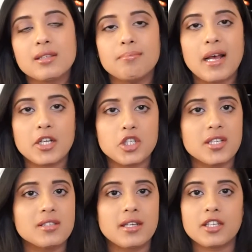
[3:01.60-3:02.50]

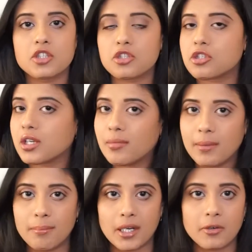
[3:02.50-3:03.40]
are
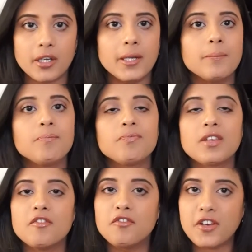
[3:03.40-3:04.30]
extremely buttery,
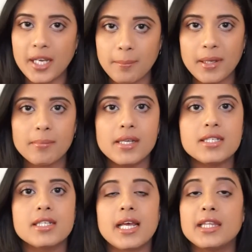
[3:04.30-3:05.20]
very
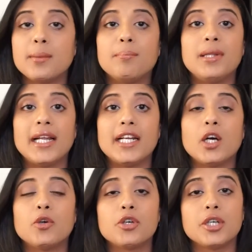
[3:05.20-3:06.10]
pigmented, and they blend
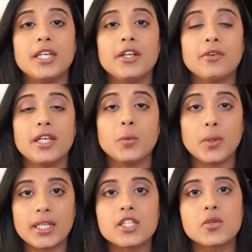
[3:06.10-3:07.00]
out really
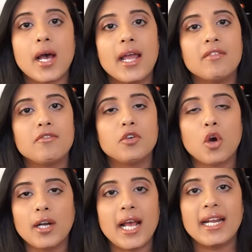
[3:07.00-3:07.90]
well. So I have
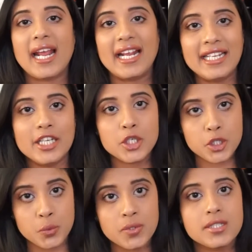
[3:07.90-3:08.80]
not had any
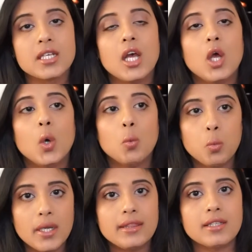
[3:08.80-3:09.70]
issues
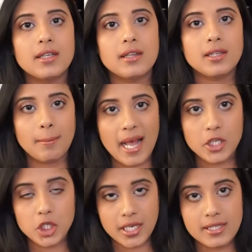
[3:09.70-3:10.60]
with the
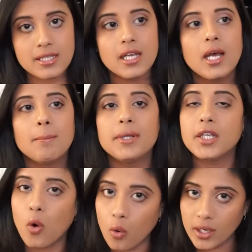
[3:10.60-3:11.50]
matte shades. But
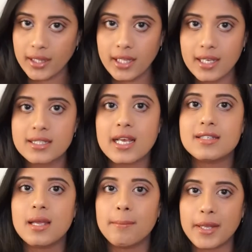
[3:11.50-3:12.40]
the only thing is,
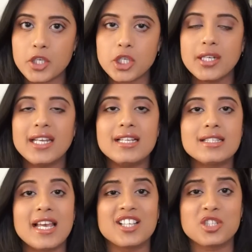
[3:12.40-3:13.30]
as I mentioned, it
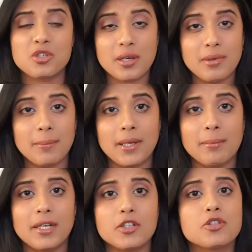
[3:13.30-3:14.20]
is extremely
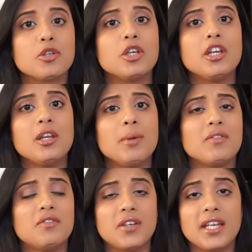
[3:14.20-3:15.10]
pigmented. So you need to
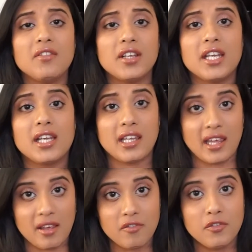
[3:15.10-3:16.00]
be very
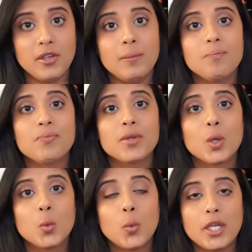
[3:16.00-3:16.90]
careful
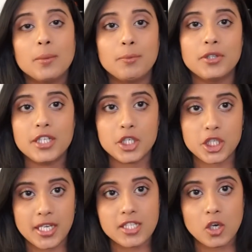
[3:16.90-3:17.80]
when you put these
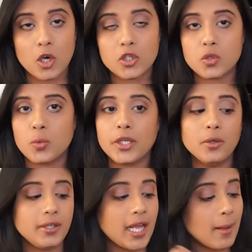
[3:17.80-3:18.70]
shades on. So when
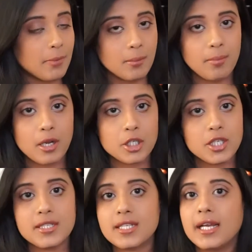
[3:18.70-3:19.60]
you tap your brush
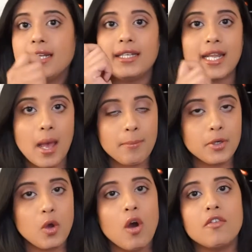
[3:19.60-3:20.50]
inside, tap
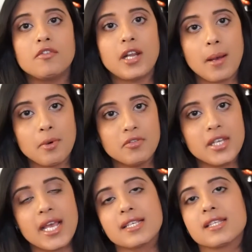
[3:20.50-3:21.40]
off
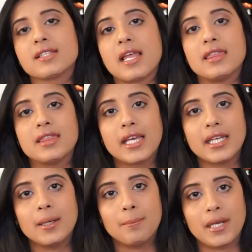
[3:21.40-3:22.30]
the excess and
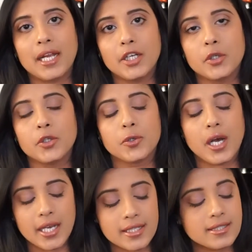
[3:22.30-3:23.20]
then apply it to your
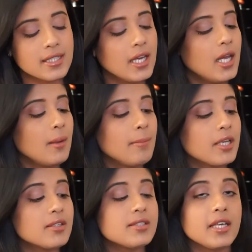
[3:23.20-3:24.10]
eyes.
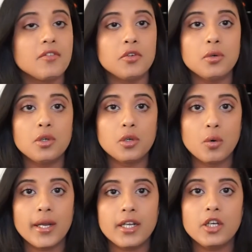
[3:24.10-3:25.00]
Because if you
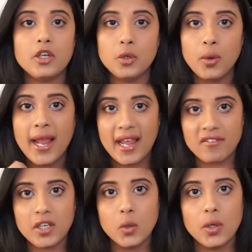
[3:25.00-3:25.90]
go in too
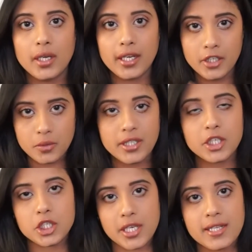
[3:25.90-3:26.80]
heavy into
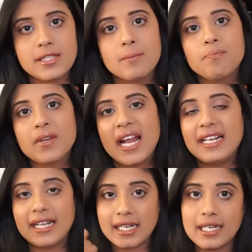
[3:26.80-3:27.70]
these shades
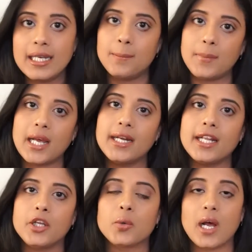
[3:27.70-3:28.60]
and directly apply
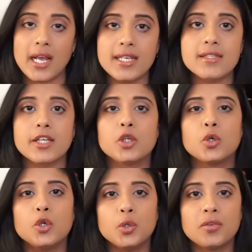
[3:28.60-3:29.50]
it in your eyes, it
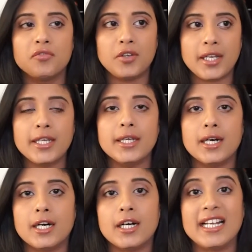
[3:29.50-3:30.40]
could look very
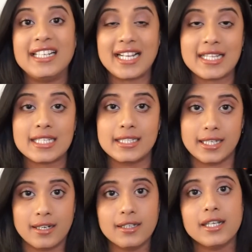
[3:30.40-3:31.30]
intense and
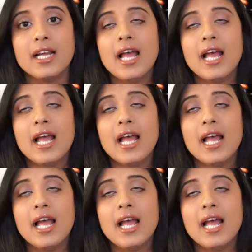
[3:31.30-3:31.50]
dark.